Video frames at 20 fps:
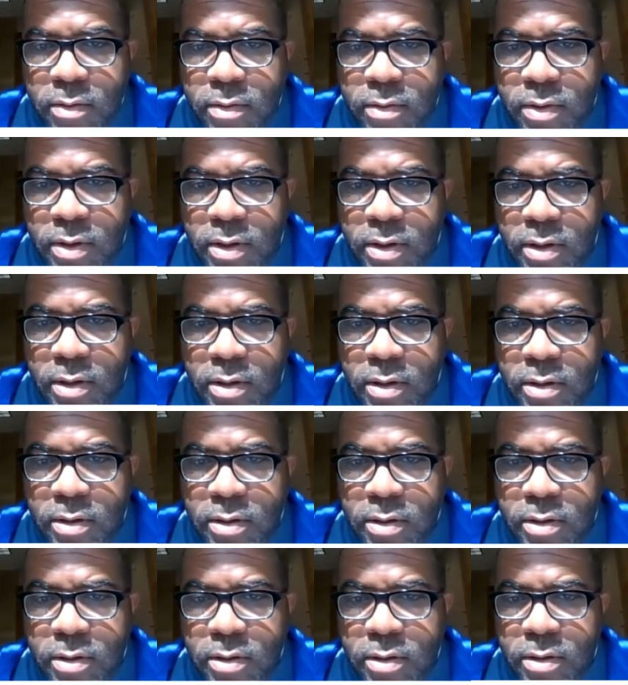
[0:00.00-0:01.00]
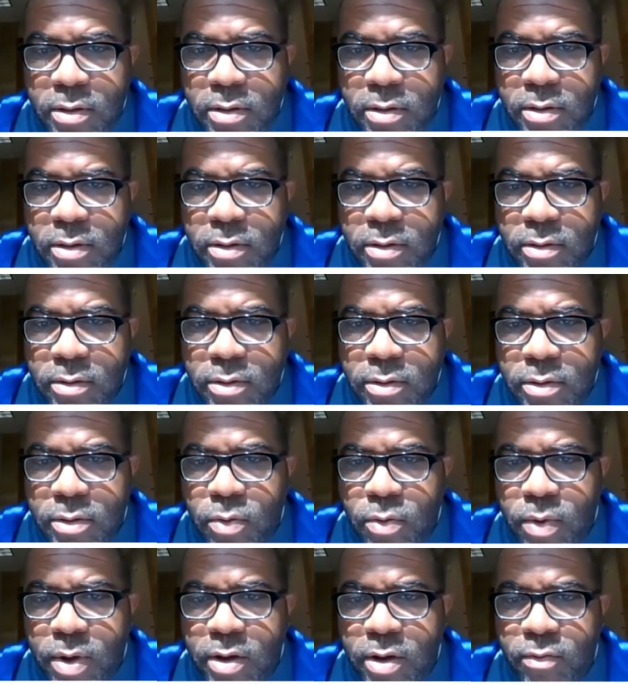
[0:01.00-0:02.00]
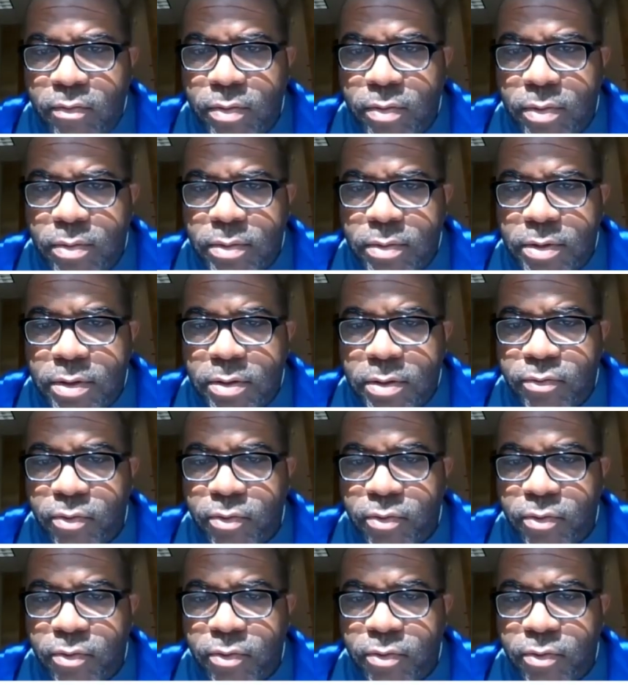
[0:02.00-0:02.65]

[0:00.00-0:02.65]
the square root,